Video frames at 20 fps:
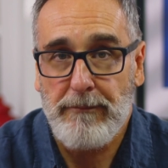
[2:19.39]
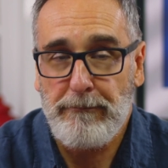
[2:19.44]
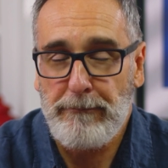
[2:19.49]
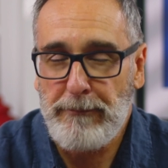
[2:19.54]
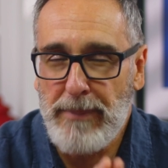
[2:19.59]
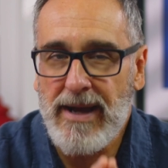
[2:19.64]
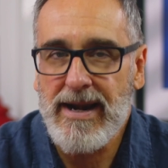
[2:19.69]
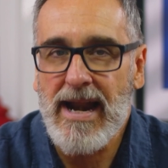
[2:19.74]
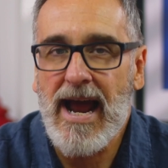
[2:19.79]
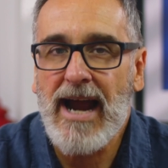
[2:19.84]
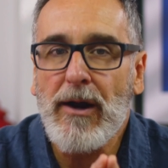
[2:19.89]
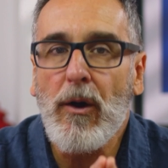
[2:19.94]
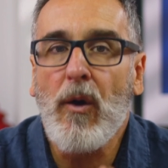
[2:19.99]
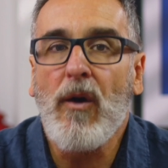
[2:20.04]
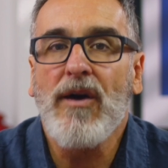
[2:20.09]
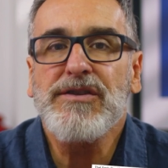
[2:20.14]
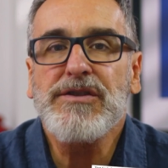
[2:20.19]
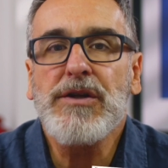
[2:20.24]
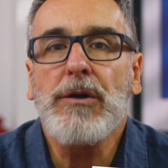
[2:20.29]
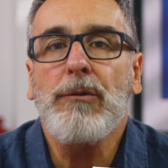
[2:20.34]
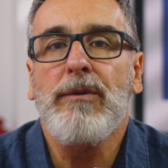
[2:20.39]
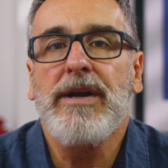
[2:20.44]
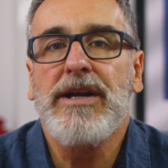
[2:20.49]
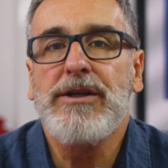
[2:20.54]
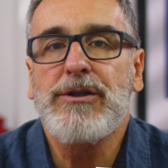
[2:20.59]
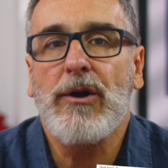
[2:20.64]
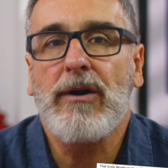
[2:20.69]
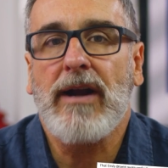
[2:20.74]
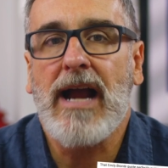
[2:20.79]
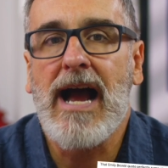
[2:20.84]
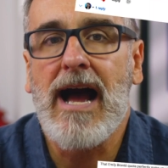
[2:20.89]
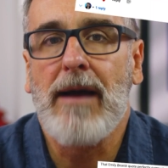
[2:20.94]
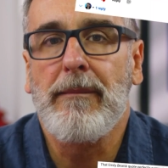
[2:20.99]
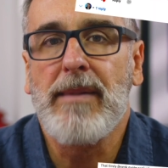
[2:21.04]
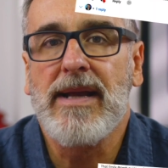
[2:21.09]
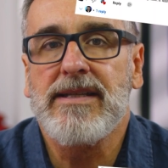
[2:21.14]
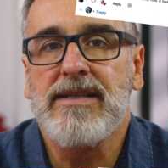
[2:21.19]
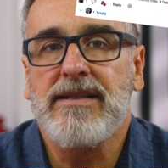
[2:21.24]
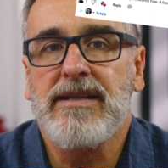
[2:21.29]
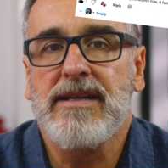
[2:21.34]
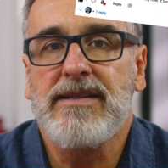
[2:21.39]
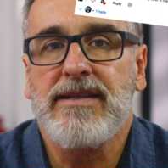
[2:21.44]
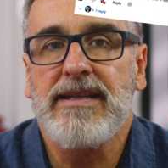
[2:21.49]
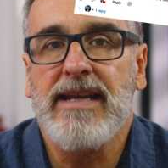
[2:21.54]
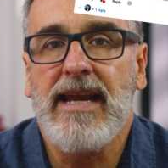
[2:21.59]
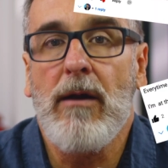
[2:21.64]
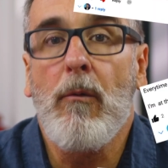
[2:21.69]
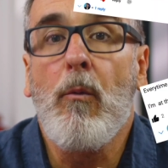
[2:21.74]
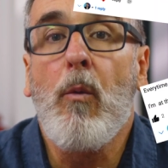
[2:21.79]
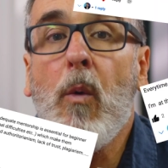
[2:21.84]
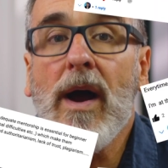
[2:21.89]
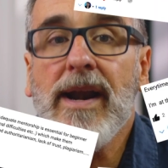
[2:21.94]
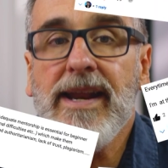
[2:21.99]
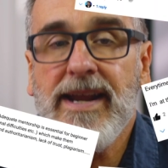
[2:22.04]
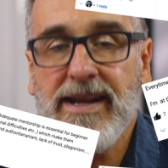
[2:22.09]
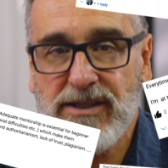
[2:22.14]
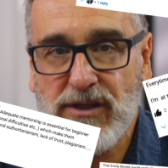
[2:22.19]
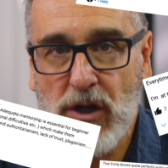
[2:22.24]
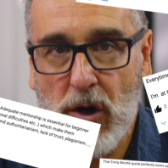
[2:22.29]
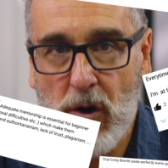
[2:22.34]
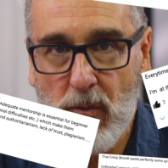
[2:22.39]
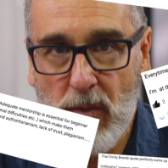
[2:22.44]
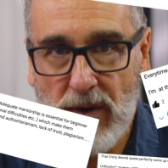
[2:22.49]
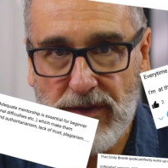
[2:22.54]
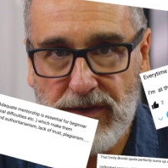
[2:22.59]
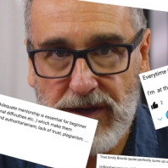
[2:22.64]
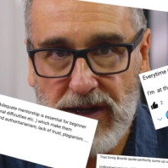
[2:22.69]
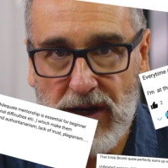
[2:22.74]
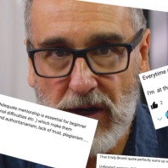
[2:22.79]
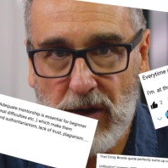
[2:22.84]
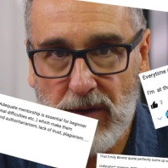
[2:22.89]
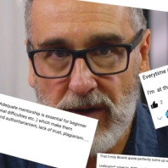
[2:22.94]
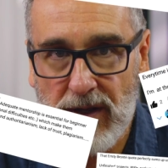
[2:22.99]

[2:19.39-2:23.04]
But I also read your comments to see what hits home with you.